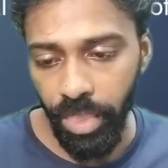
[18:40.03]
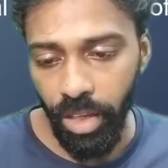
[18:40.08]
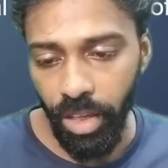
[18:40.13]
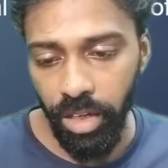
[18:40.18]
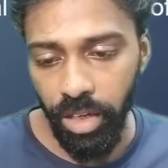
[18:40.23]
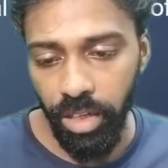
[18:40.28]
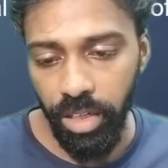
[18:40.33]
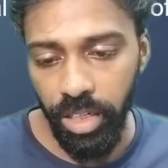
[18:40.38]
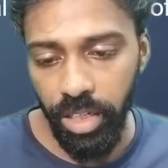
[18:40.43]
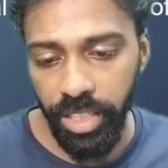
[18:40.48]

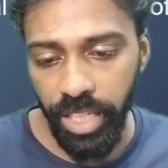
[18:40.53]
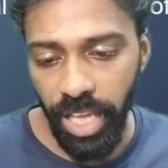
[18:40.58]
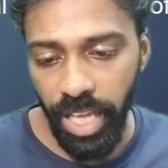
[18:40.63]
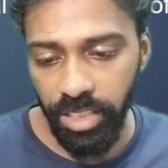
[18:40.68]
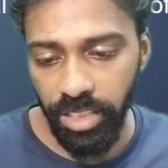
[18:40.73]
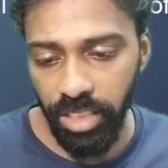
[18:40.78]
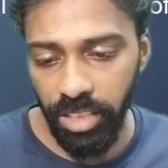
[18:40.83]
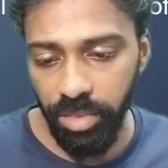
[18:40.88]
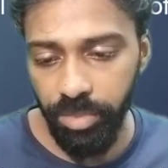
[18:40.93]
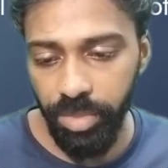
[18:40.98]
It acts as
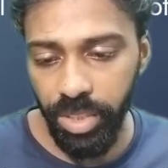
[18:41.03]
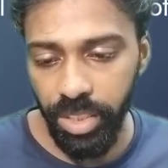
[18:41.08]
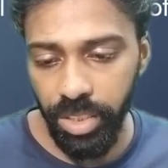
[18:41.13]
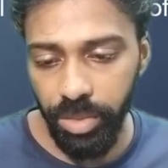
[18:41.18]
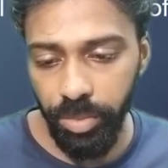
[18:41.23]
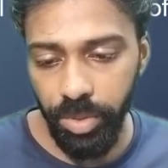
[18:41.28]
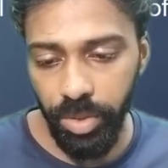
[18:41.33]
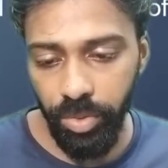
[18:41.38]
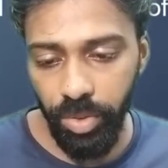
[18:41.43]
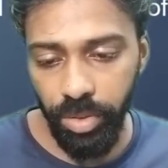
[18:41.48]
a bridge
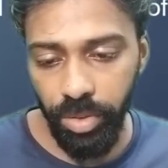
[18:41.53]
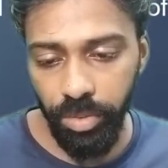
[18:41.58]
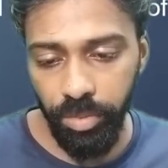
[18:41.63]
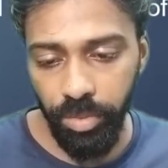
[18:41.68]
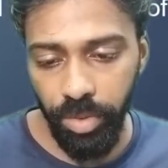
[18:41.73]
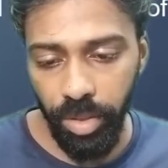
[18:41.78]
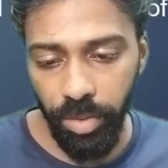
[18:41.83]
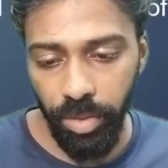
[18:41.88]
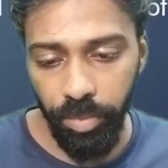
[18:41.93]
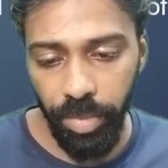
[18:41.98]
between
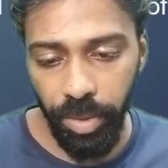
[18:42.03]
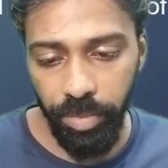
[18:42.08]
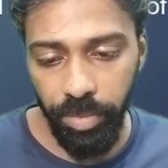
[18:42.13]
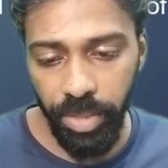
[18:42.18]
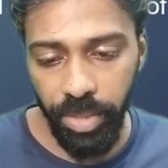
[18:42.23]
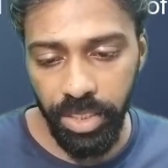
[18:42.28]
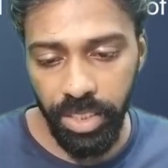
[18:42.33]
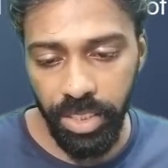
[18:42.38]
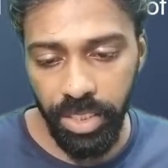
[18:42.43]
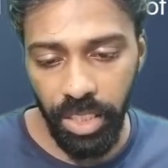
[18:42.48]
public
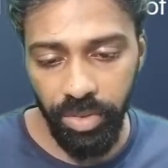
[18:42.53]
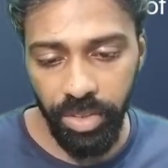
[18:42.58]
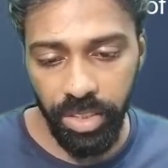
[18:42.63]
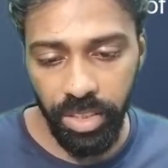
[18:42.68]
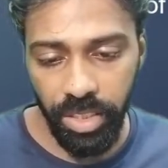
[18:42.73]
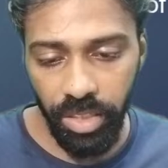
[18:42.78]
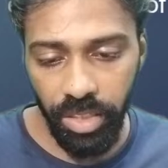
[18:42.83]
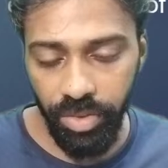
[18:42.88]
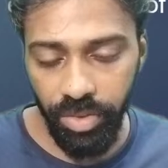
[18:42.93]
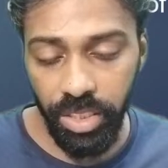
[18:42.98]

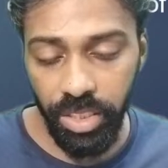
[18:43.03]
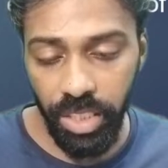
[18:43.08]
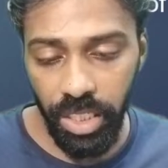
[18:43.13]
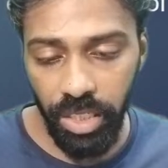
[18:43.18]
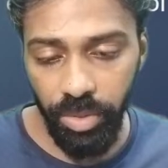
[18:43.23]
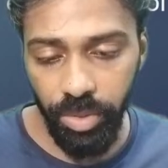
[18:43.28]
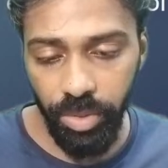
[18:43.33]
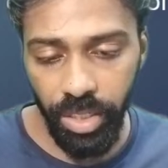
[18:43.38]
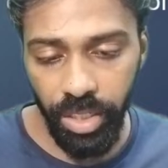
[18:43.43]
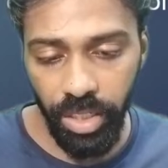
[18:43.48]
service
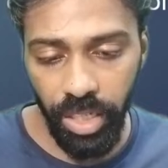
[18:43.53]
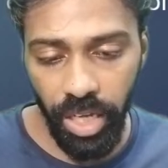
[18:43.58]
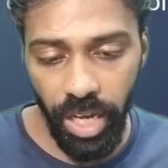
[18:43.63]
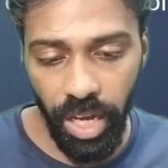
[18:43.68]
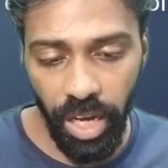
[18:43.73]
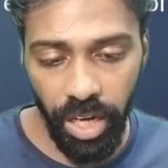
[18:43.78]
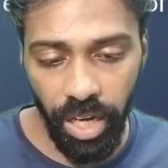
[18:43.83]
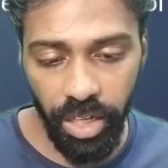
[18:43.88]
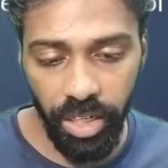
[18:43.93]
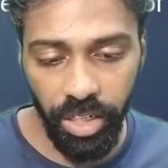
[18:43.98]
delivery
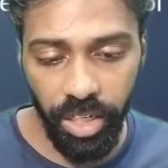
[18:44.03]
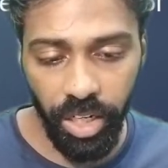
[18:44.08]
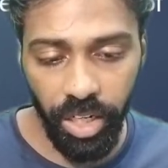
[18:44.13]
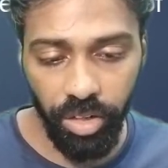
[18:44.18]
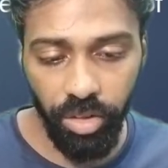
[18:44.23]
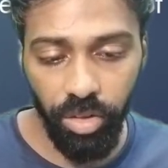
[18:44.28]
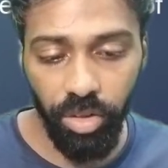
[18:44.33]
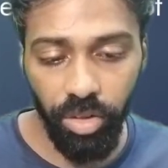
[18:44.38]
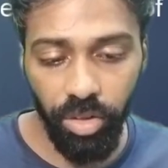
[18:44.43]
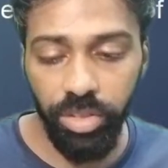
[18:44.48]
and
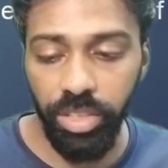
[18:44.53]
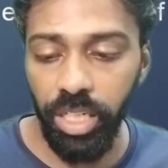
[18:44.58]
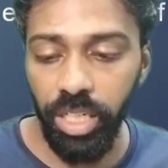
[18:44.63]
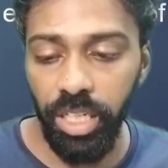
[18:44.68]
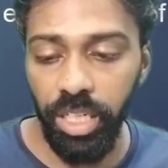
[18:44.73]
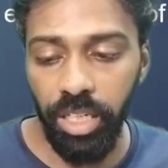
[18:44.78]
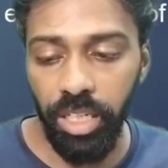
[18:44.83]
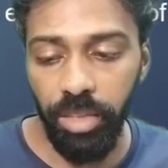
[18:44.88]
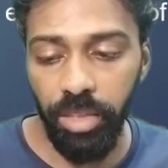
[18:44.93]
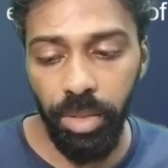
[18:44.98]
technological
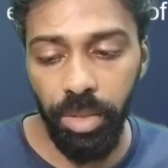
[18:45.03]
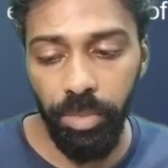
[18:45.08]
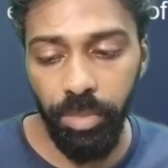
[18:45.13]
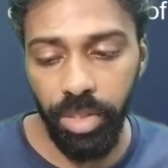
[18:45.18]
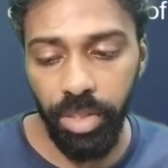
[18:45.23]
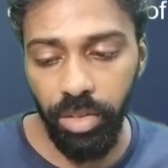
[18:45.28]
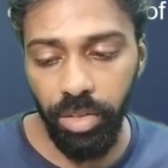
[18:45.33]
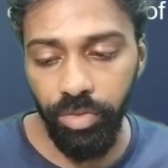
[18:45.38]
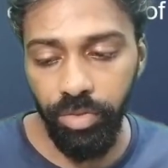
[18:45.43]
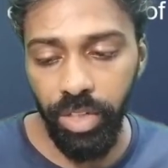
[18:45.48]
enablement
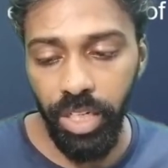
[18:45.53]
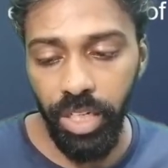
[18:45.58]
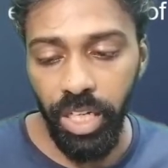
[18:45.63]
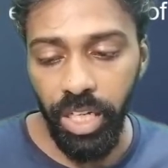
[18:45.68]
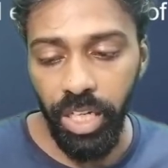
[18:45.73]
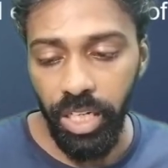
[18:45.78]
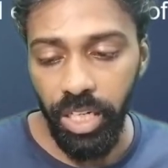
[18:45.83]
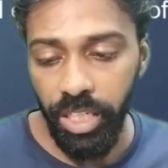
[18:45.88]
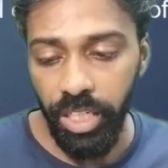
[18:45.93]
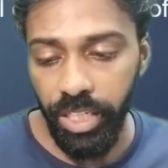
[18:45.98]
of
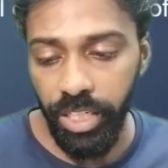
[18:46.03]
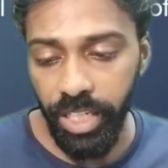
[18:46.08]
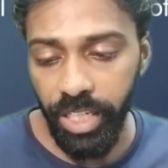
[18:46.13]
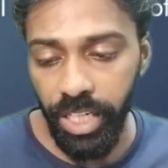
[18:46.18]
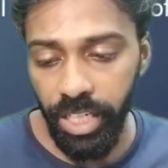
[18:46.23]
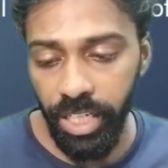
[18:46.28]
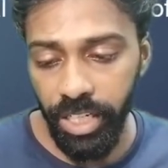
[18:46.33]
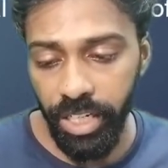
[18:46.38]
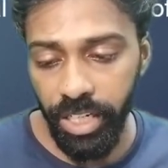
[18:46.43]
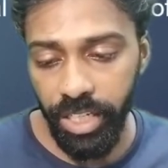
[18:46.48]
retail
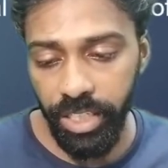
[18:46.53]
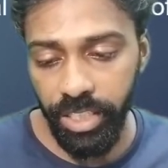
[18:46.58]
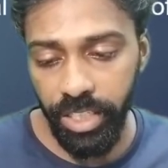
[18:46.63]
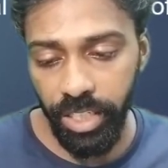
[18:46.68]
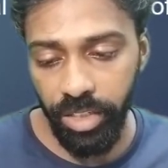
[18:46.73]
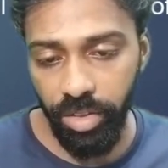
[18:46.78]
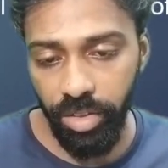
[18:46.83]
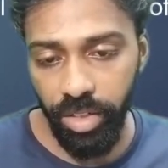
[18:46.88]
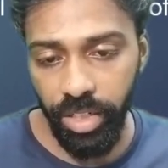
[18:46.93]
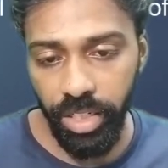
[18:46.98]
trade
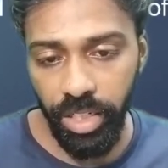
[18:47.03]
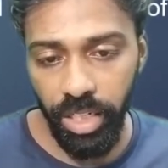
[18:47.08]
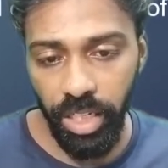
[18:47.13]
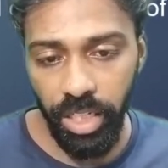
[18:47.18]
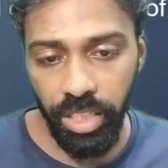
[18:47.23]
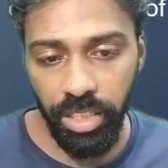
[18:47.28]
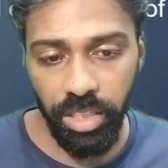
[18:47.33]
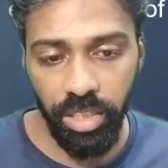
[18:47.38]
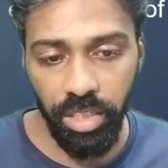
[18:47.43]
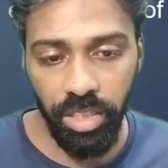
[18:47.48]
sector at
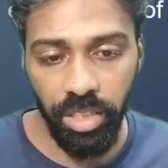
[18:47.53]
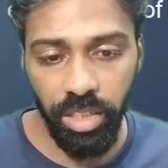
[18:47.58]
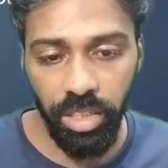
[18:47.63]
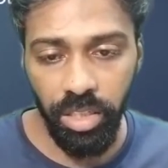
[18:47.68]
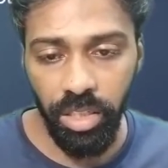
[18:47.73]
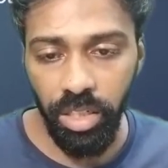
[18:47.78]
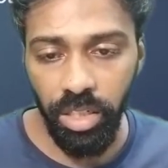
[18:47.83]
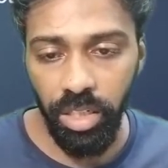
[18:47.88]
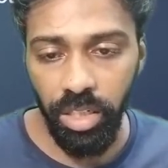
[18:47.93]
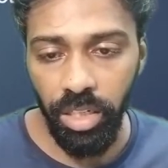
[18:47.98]
large.
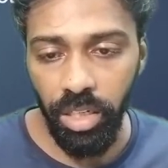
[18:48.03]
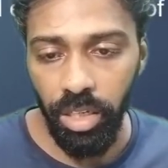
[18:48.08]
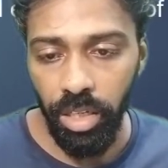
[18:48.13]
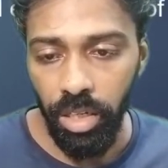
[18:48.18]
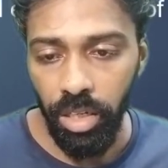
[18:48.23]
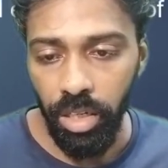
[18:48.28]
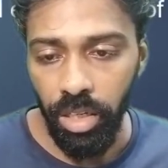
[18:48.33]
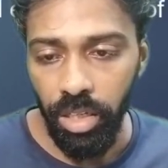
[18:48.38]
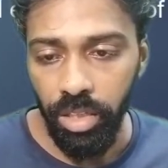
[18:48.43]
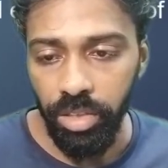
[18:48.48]

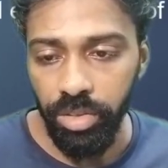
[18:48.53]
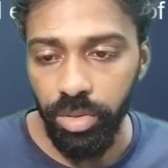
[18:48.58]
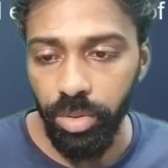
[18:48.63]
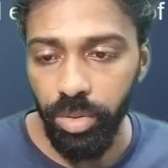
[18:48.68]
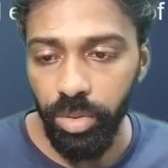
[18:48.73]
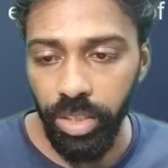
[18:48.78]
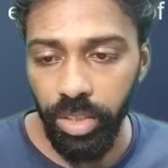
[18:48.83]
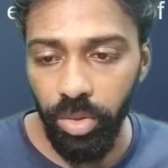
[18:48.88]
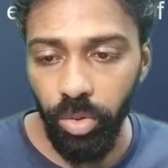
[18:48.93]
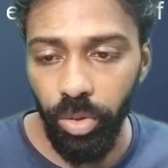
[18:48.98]
So
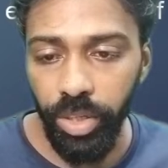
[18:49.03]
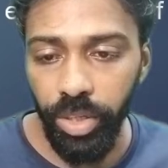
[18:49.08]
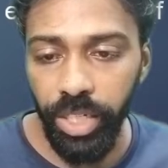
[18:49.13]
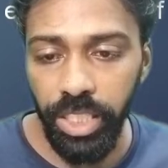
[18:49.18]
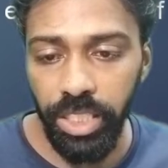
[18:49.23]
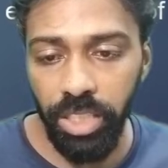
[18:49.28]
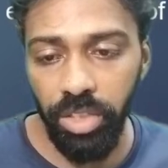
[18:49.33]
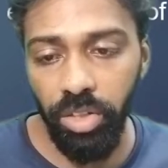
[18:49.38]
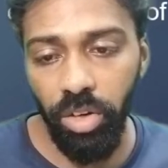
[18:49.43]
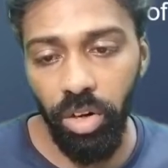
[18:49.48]
ONDC
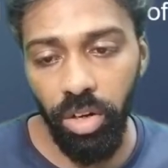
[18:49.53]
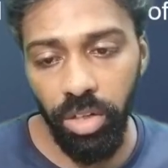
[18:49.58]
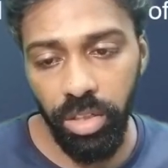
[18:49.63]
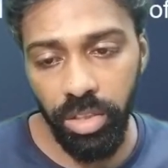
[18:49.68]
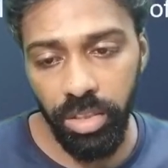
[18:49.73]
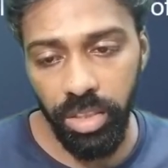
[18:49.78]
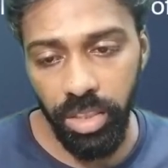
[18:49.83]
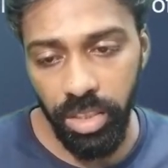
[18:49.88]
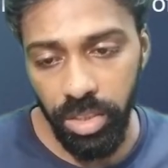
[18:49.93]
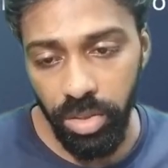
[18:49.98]
got
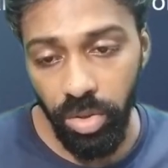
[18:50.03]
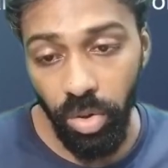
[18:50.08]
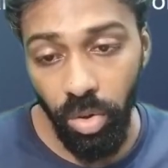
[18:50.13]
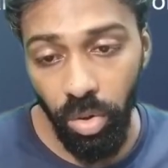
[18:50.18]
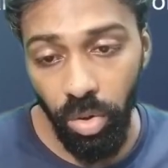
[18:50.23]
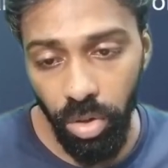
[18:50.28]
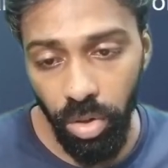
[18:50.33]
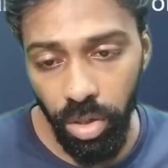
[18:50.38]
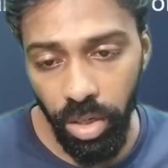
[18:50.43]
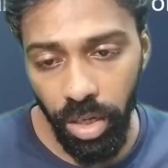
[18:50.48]
this
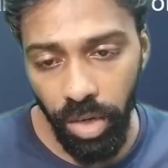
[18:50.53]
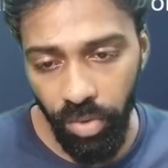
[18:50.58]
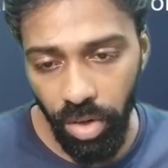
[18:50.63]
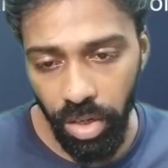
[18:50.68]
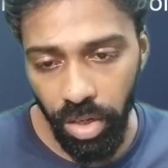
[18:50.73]
gold award.